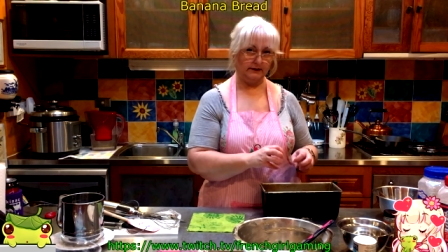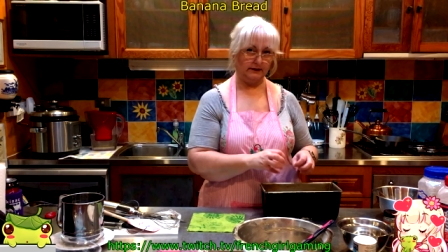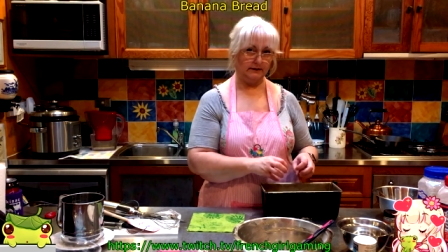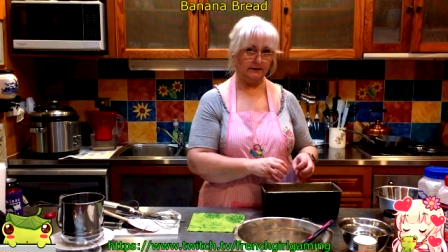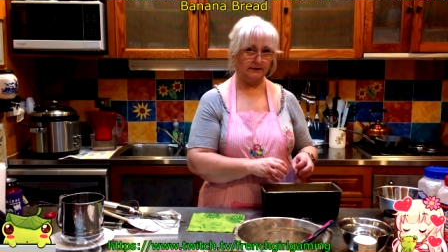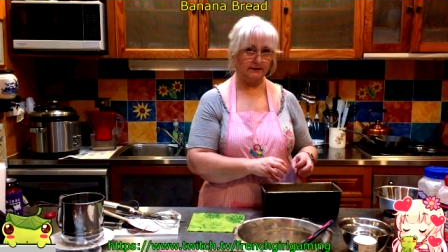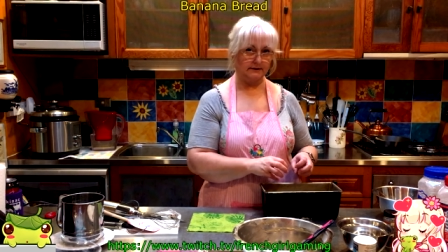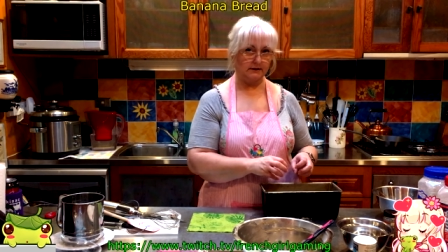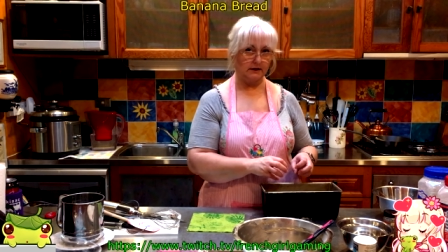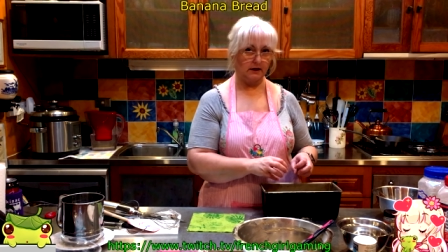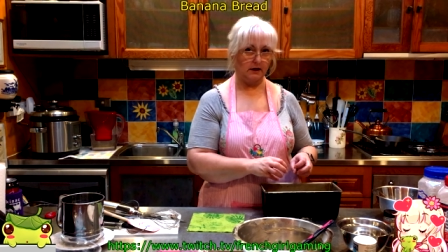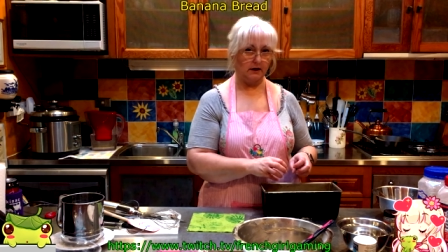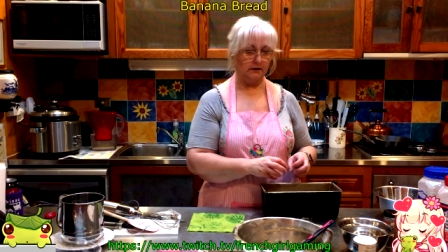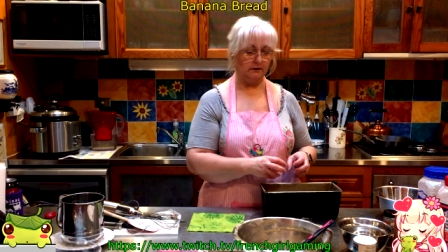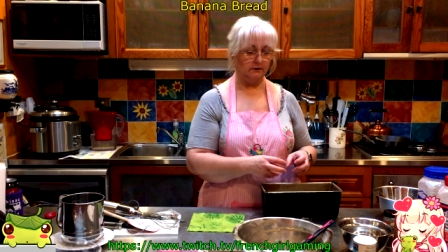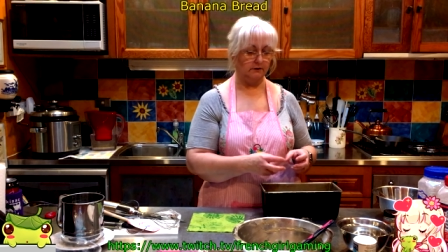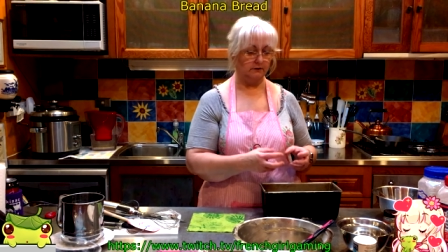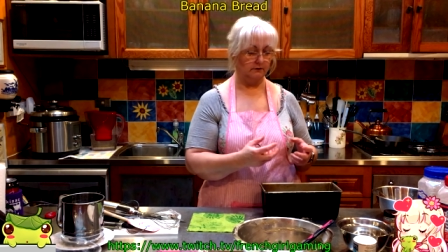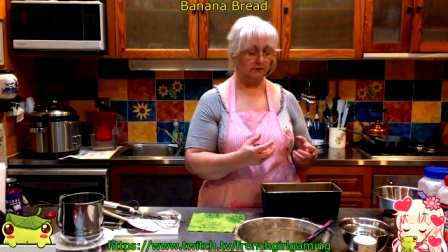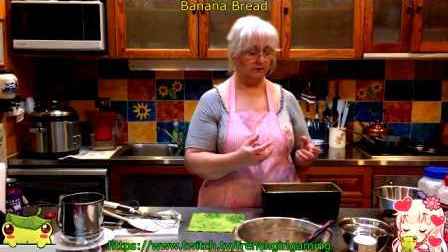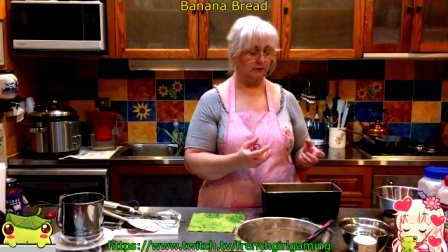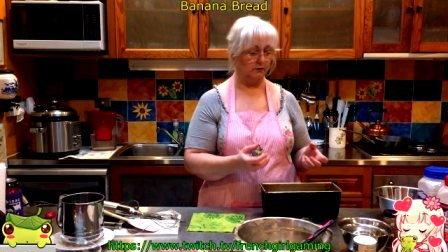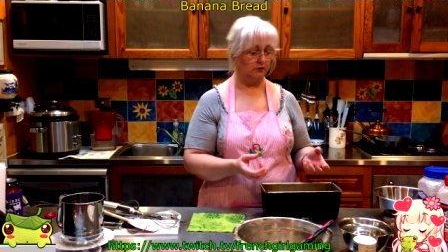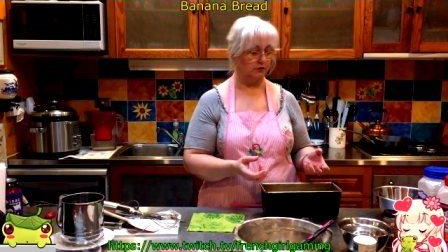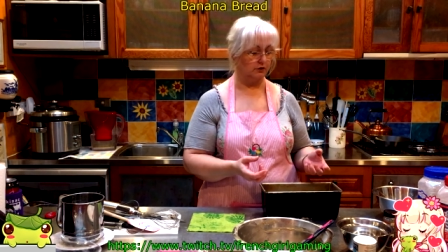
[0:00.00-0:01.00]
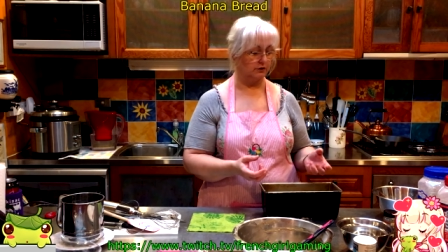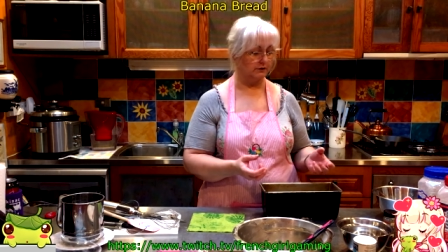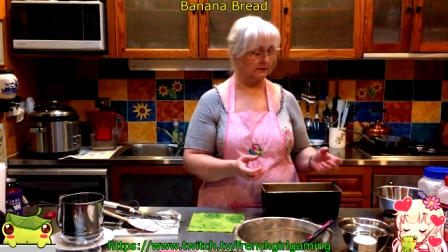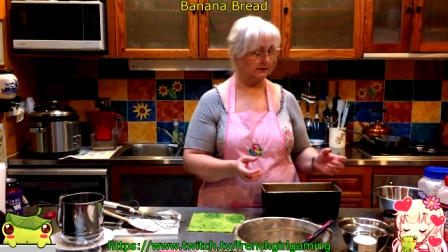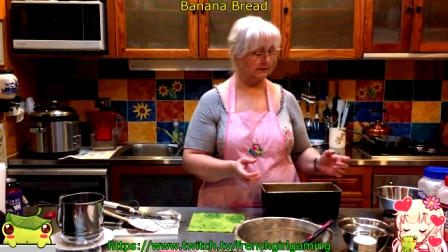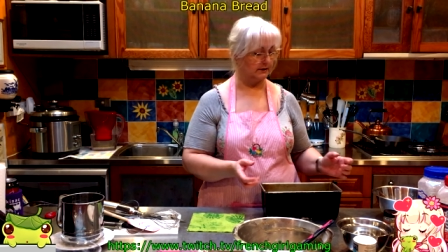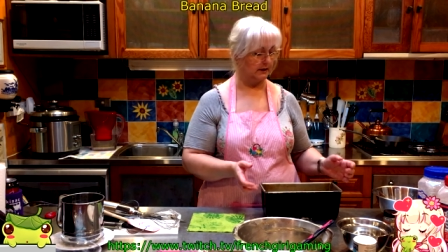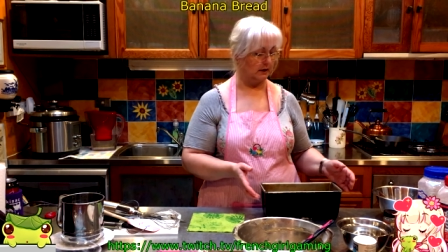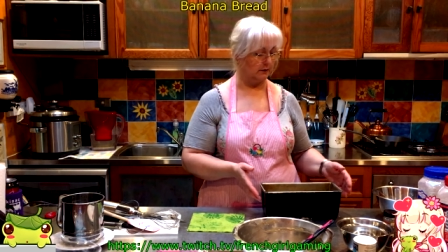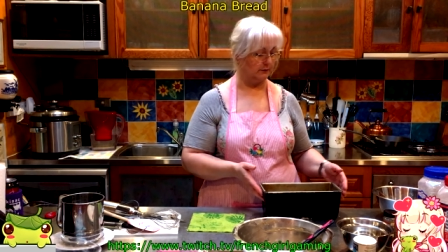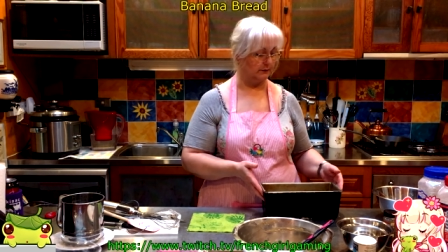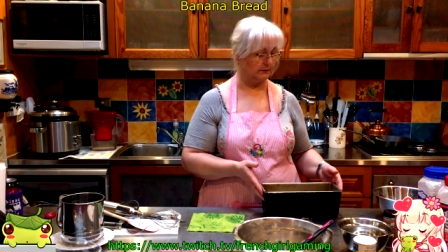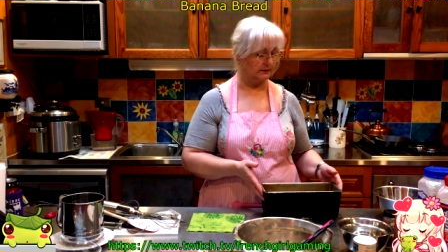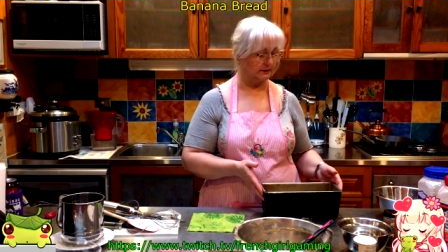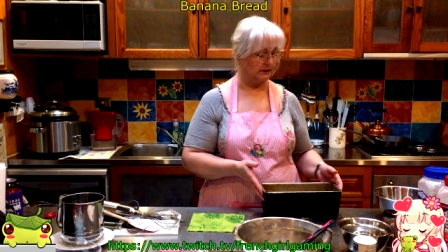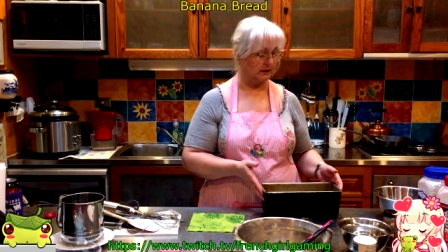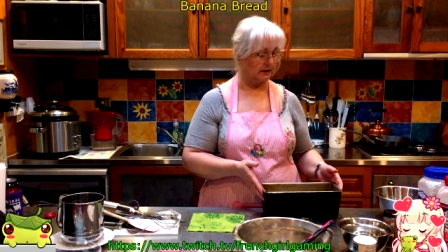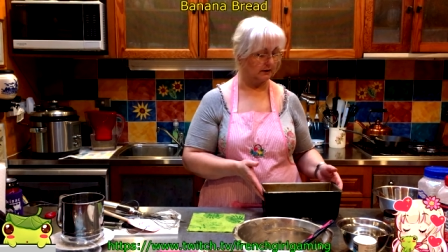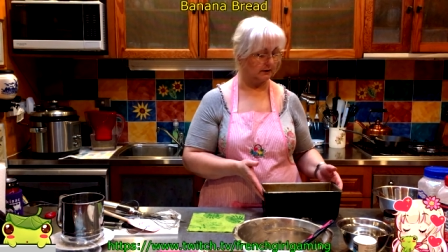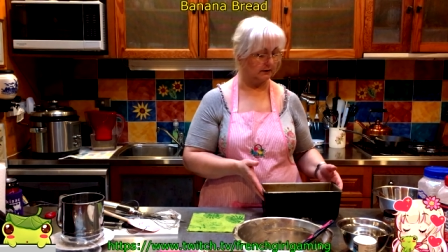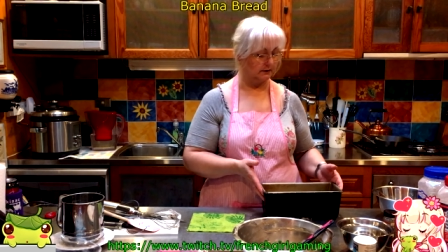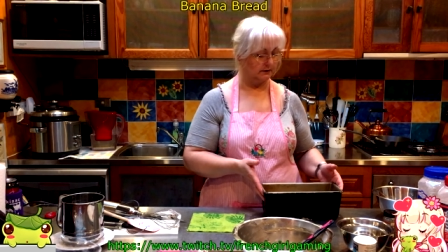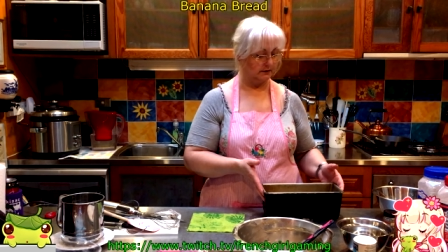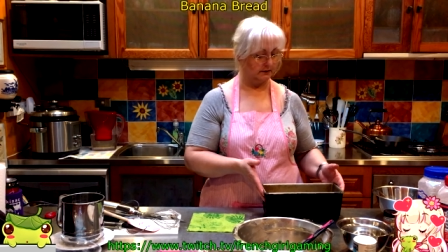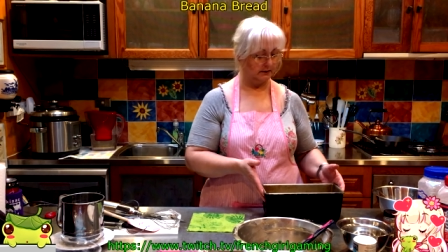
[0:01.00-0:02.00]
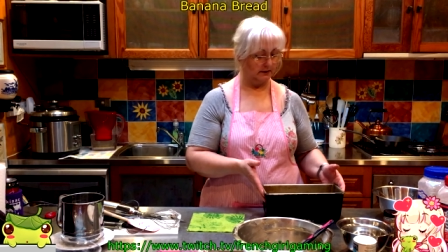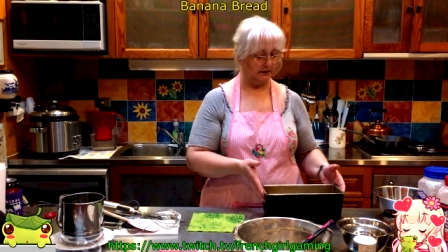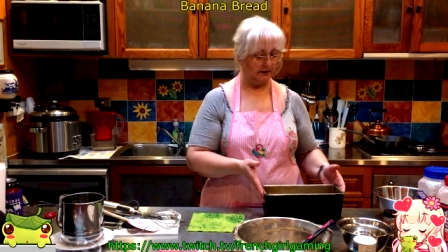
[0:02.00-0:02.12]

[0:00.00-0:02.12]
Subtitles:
inside, not just outside.